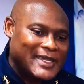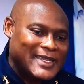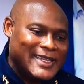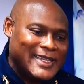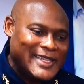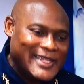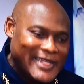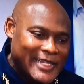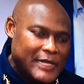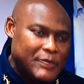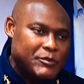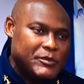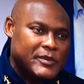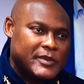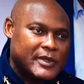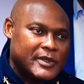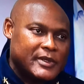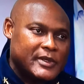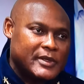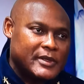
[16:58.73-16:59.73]
Any
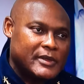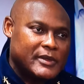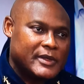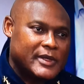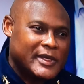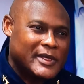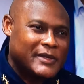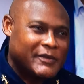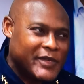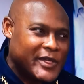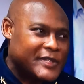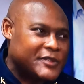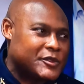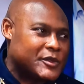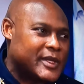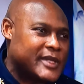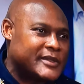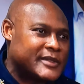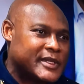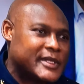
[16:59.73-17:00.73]

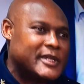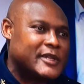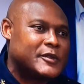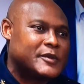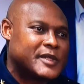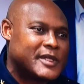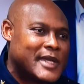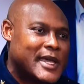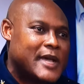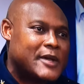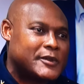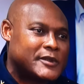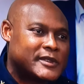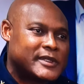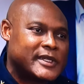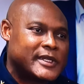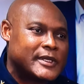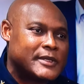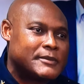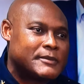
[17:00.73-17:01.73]
individual that's killed in our
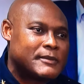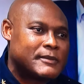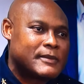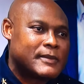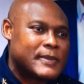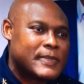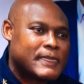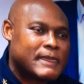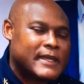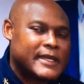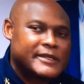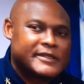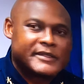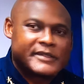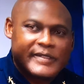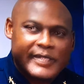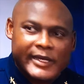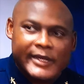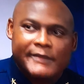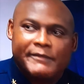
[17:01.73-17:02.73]
city,
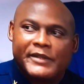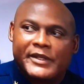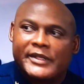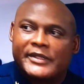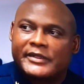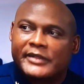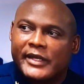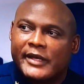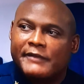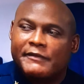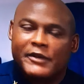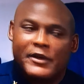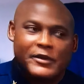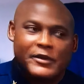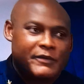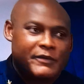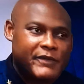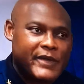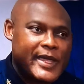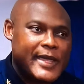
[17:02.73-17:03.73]
it's tough, and it's tough
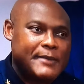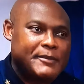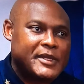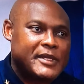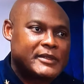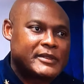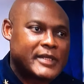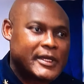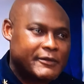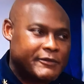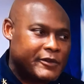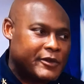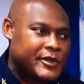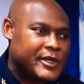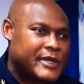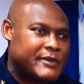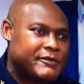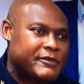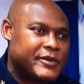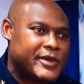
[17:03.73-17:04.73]
family and tough
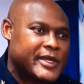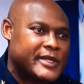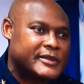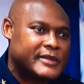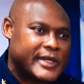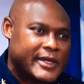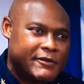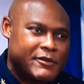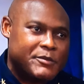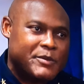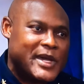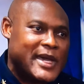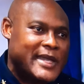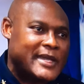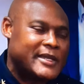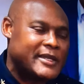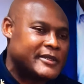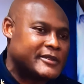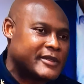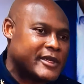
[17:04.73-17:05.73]
on their friends.
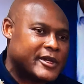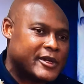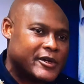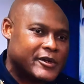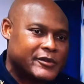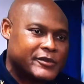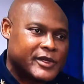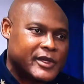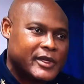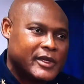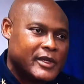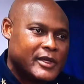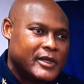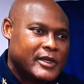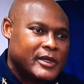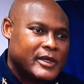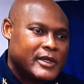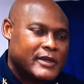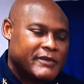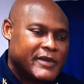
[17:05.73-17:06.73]
Everybody deserves
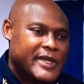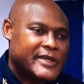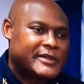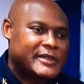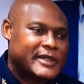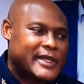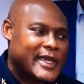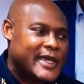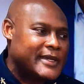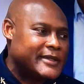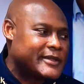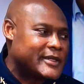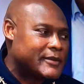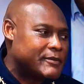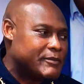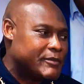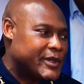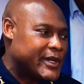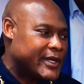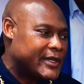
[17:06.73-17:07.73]
an
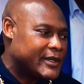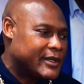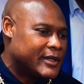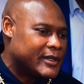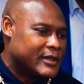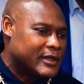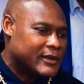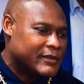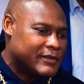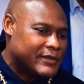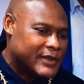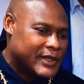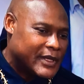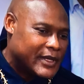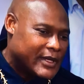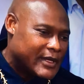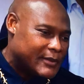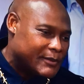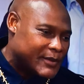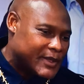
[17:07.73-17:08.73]
investigation, but the
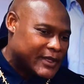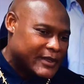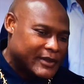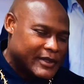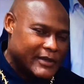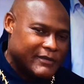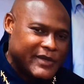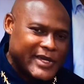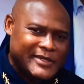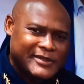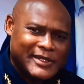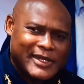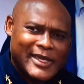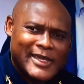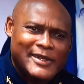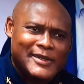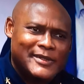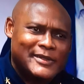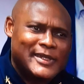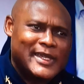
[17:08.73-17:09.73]

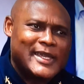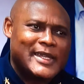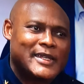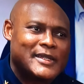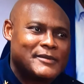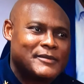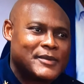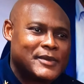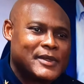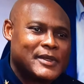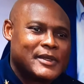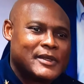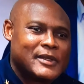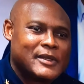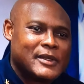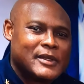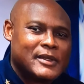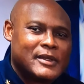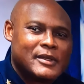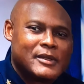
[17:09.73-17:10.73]
investigator said it.
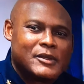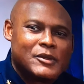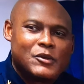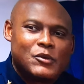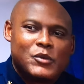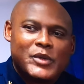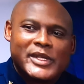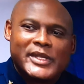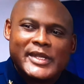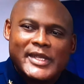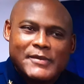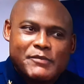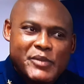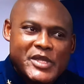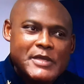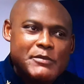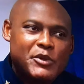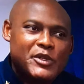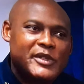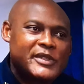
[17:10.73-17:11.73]
We need
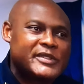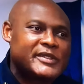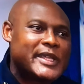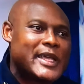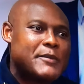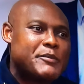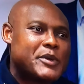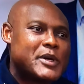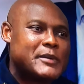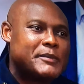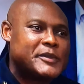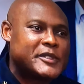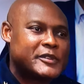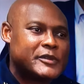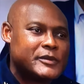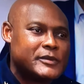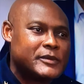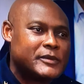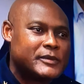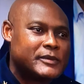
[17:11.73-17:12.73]
people to step up
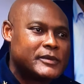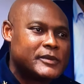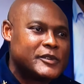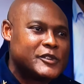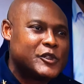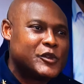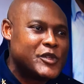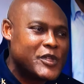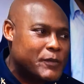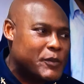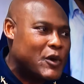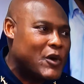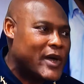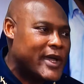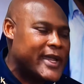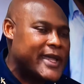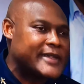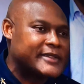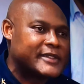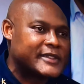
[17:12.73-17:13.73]
to do your
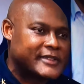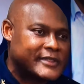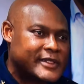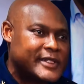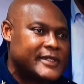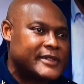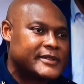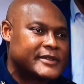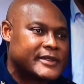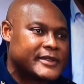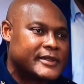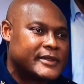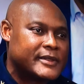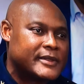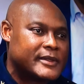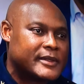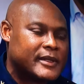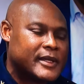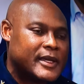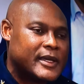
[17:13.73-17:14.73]
part as a citizen.
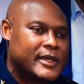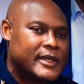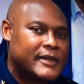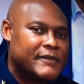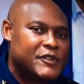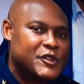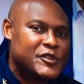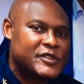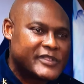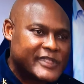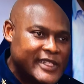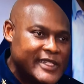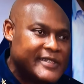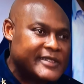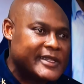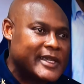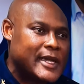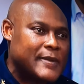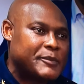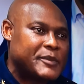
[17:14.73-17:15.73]
And if you see
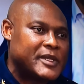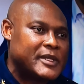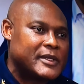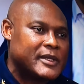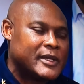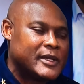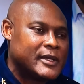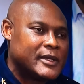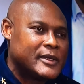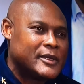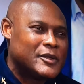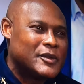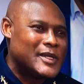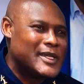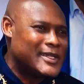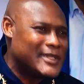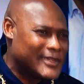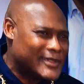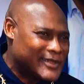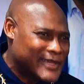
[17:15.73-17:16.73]
something, you
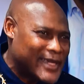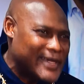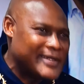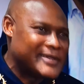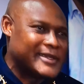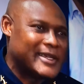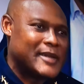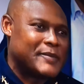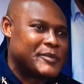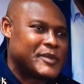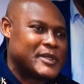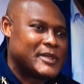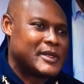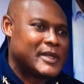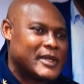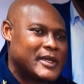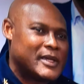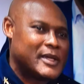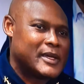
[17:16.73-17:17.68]
need to say something.